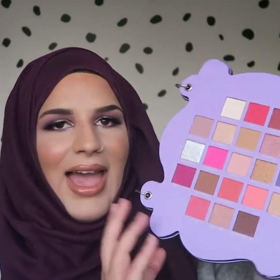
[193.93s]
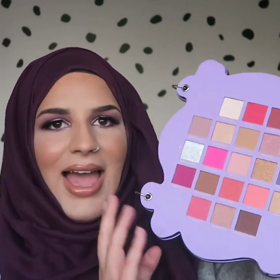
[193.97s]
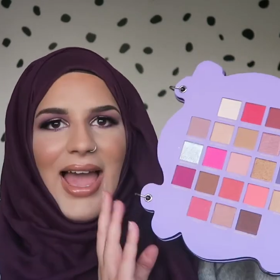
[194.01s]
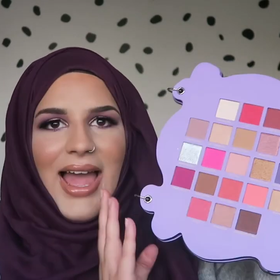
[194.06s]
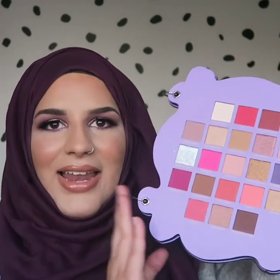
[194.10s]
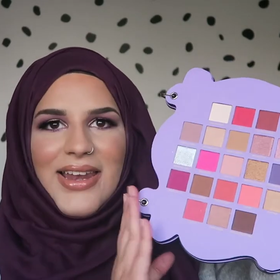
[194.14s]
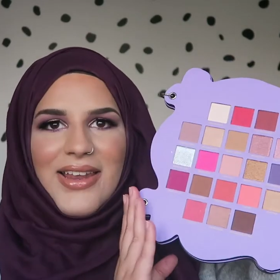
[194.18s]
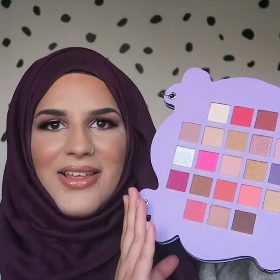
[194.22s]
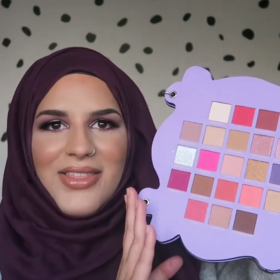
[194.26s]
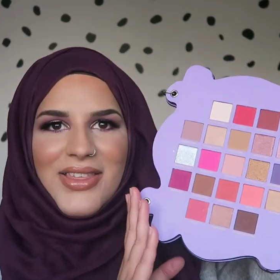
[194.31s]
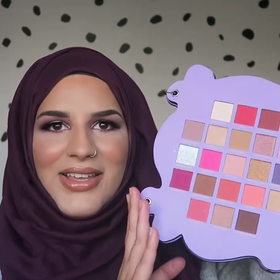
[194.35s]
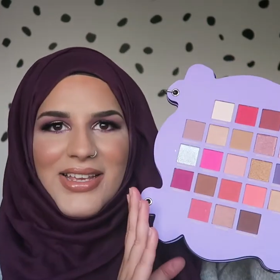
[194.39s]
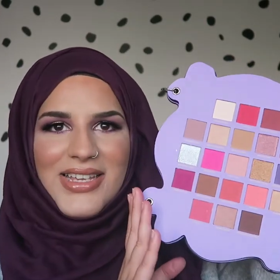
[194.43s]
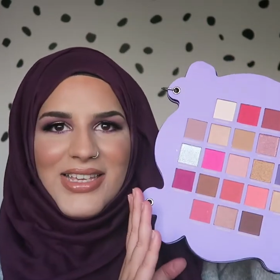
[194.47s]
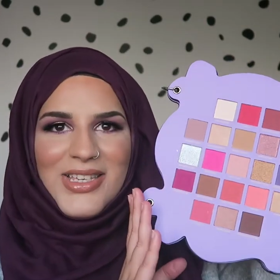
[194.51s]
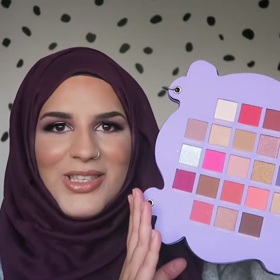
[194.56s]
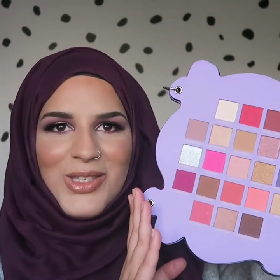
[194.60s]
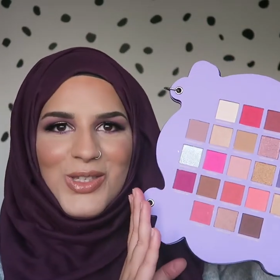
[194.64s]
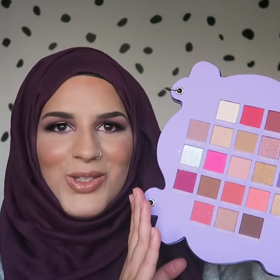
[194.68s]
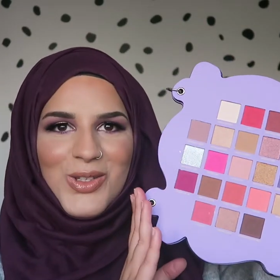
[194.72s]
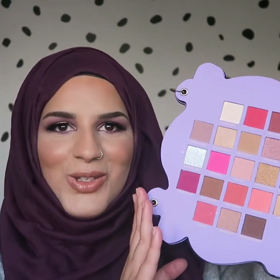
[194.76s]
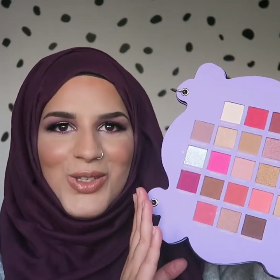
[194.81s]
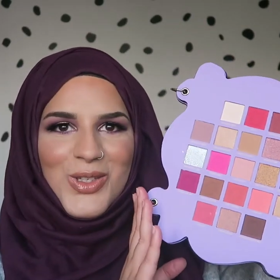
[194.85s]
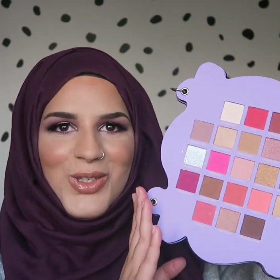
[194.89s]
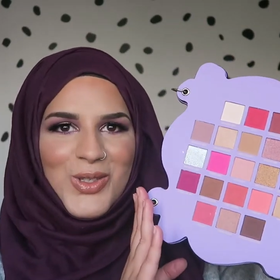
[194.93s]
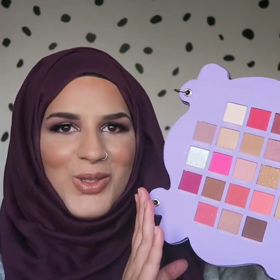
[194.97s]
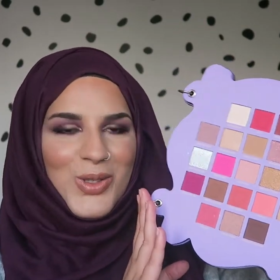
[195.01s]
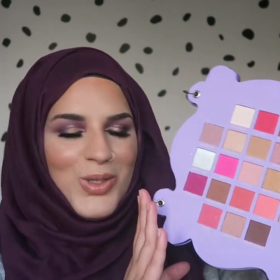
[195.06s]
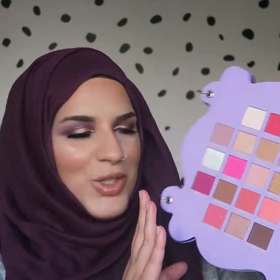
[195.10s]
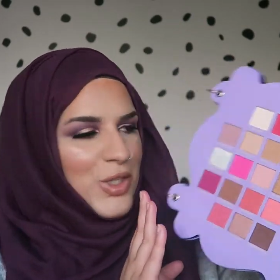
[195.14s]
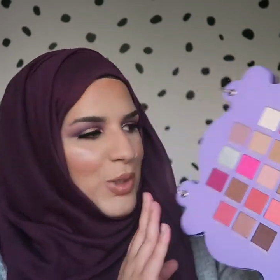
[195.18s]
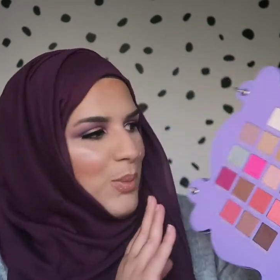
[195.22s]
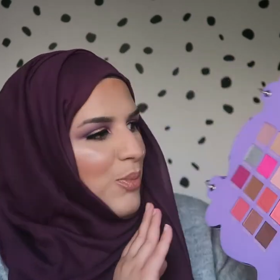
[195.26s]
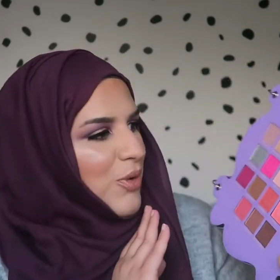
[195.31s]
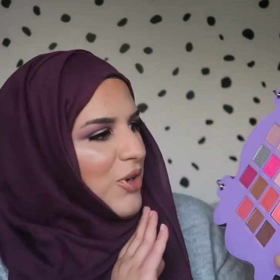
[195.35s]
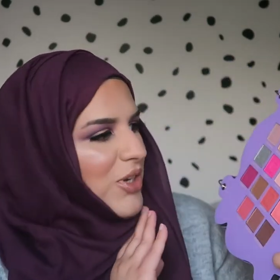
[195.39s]
and I think it's just
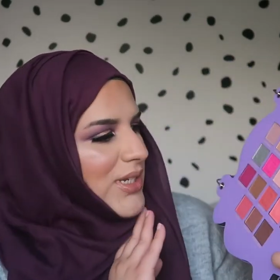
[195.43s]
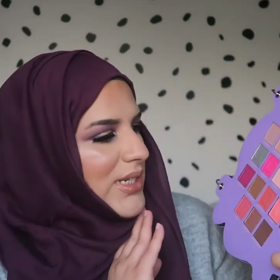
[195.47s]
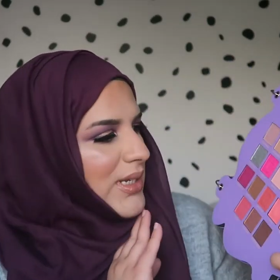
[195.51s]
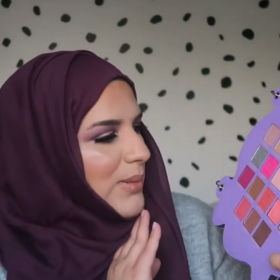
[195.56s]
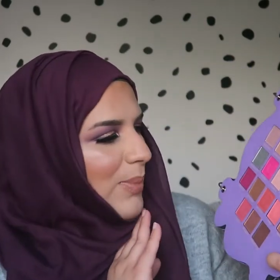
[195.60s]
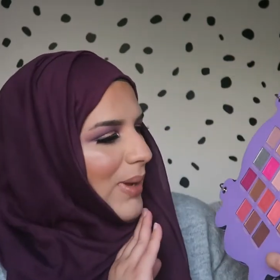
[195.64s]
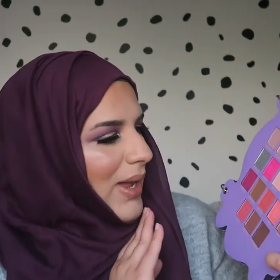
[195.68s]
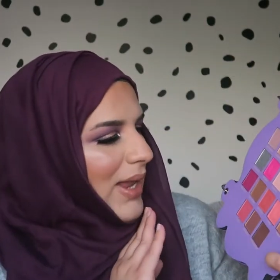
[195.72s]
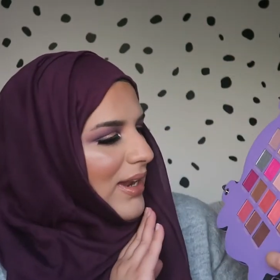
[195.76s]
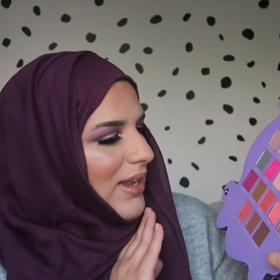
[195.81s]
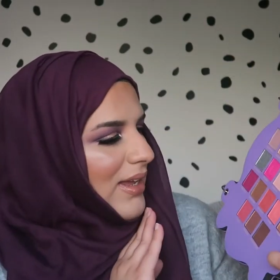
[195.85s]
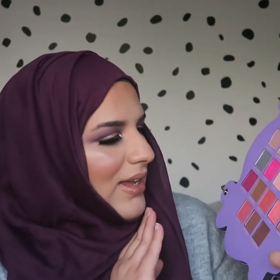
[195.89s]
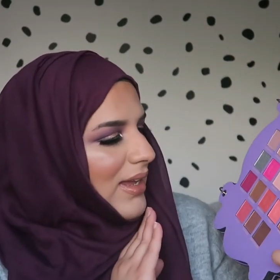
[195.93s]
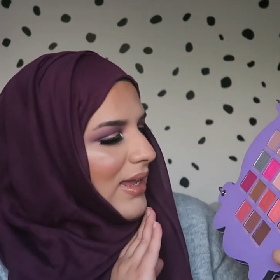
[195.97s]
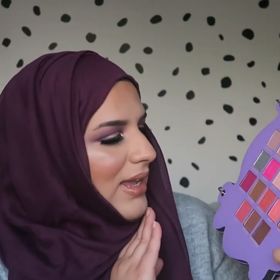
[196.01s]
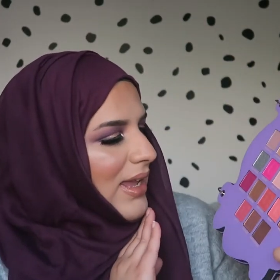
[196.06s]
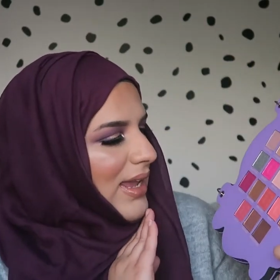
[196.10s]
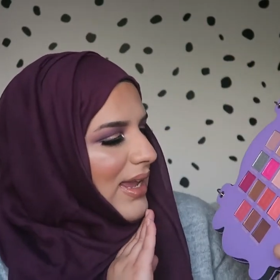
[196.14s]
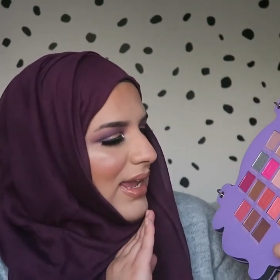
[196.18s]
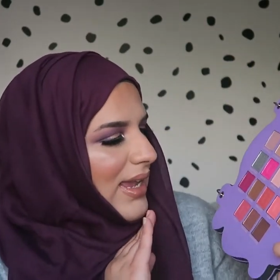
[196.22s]
such a pretty palette.